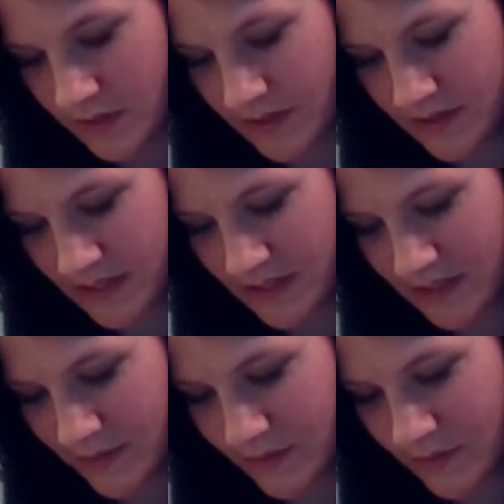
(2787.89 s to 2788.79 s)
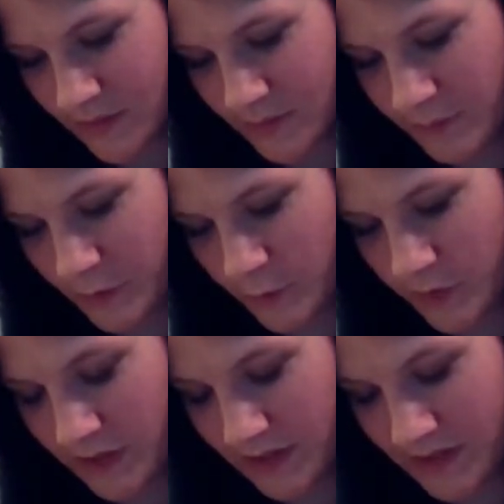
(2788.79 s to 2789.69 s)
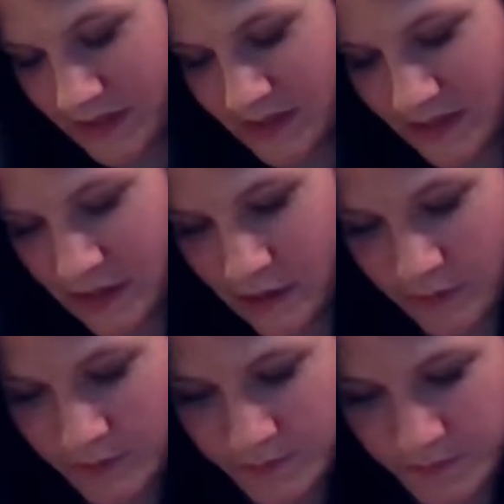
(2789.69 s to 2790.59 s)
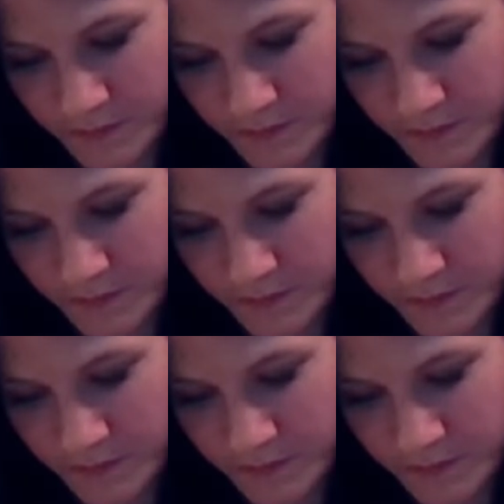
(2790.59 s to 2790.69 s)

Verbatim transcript: I'll have to test it for for realsies though